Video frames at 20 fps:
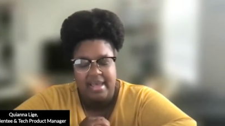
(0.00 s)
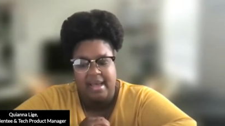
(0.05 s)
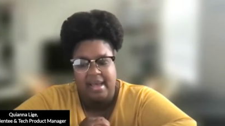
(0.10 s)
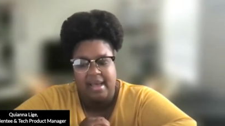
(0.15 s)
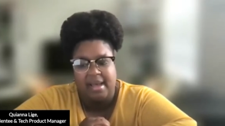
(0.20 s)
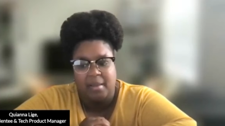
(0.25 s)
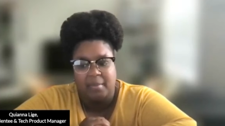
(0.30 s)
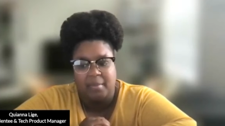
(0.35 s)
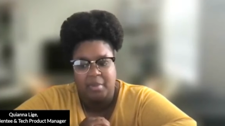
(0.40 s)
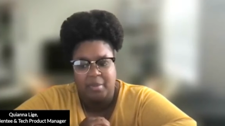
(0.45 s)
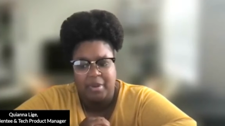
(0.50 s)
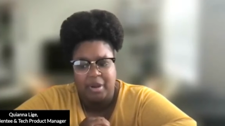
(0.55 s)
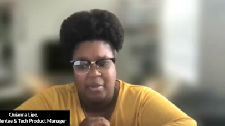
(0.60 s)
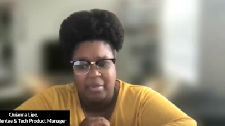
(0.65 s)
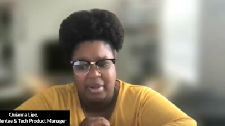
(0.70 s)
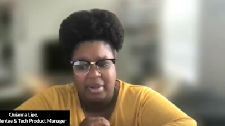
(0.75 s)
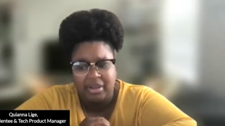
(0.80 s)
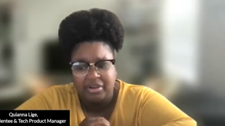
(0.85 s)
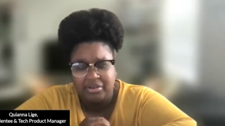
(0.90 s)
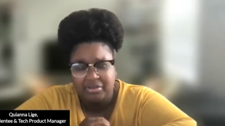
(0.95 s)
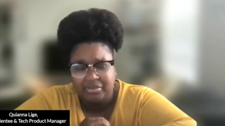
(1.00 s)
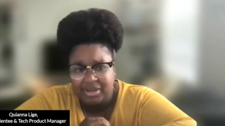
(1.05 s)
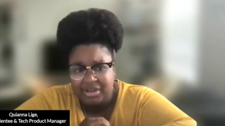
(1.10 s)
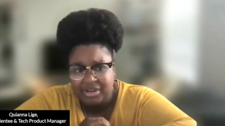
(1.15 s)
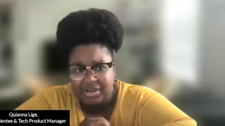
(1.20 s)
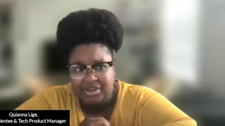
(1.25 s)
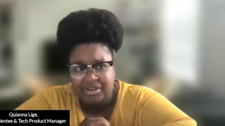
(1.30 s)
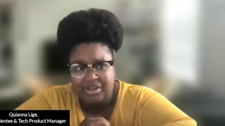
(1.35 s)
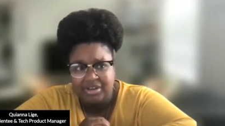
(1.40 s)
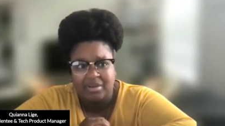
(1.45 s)
um, about my
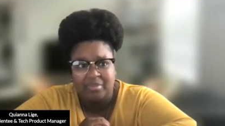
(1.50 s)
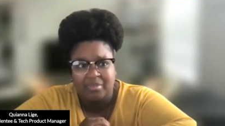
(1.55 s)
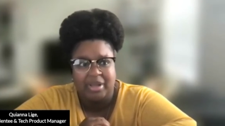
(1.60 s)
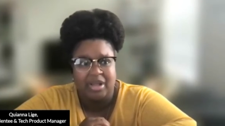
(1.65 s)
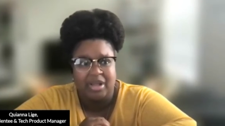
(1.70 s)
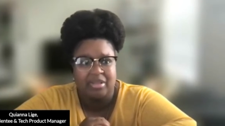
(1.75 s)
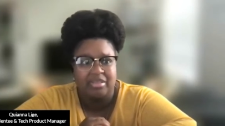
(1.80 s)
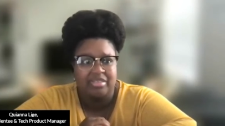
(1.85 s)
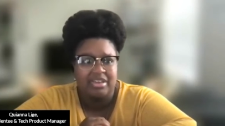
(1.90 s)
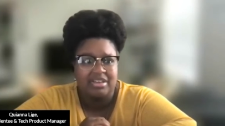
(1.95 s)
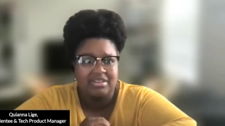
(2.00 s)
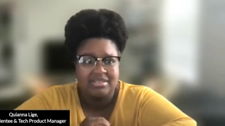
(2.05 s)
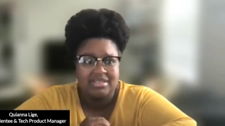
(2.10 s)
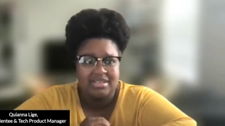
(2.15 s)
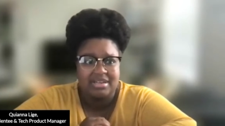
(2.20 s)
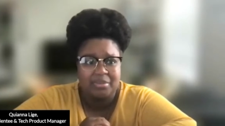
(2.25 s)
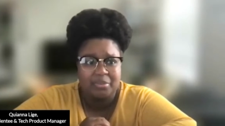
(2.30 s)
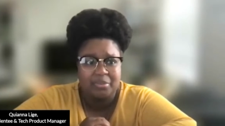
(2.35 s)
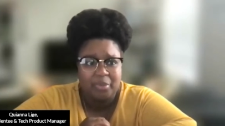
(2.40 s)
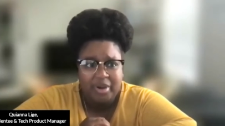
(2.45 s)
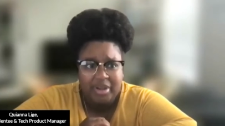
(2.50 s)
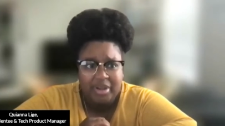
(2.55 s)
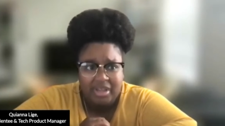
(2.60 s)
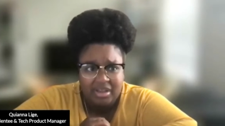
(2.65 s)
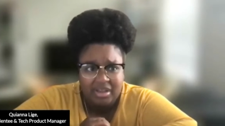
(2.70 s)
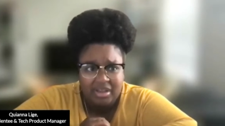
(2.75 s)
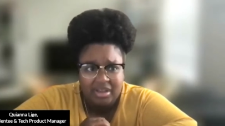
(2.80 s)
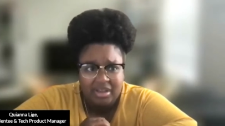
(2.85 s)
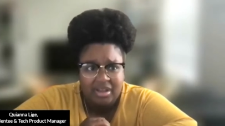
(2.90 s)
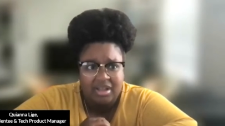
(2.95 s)
career about things that i'm
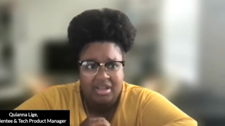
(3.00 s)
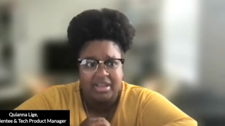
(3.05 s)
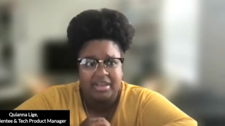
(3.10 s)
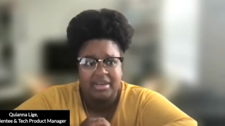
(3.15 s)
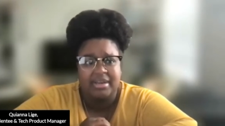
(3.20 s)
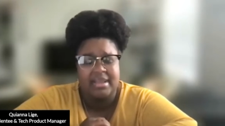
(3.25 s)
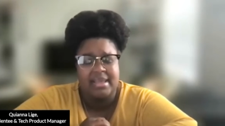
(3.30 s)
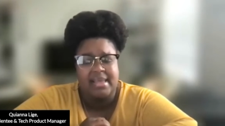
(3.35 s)
working on